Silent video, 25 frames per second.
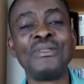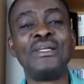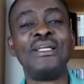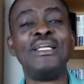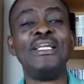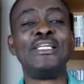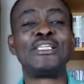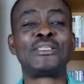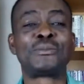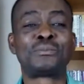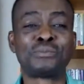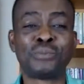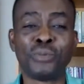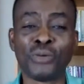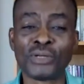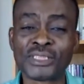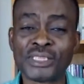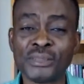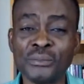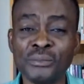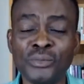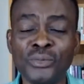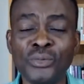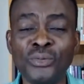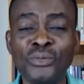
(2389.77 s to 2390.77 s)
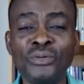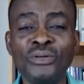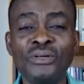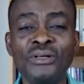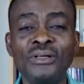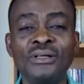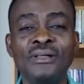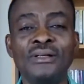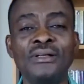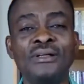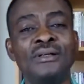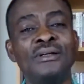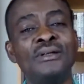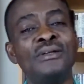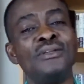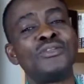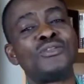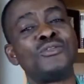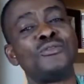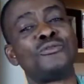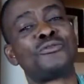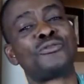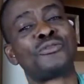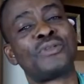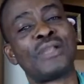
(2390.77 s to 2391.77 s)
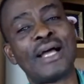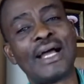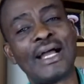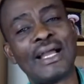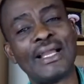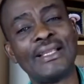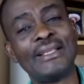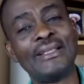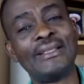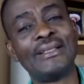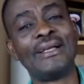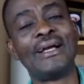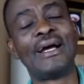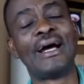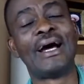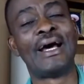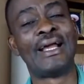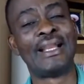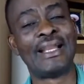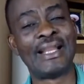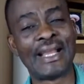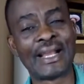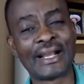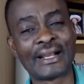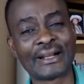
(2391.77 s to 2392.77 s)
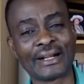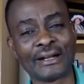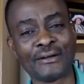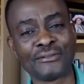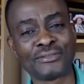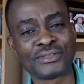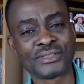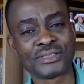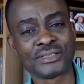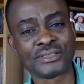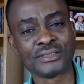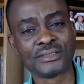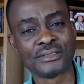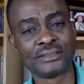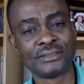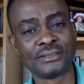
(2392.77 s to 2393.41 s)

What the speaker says: It's possible to fly an aircraft.